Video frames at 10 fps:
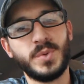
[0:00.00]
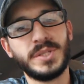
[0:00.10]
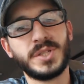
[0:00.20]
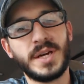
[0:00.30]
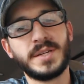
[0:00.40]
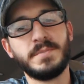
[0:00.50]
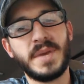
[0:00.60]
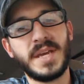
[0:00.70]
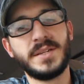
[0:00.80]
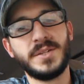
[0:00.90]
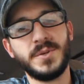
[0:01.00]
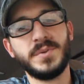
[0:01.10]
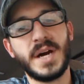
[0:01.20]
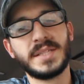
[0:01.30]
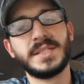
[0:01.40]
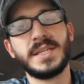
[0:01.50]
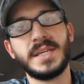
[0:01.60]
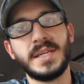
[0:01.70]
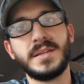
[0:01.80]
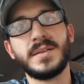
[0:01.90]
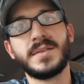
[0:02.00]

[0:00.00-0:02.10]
which I commanded you not to eat?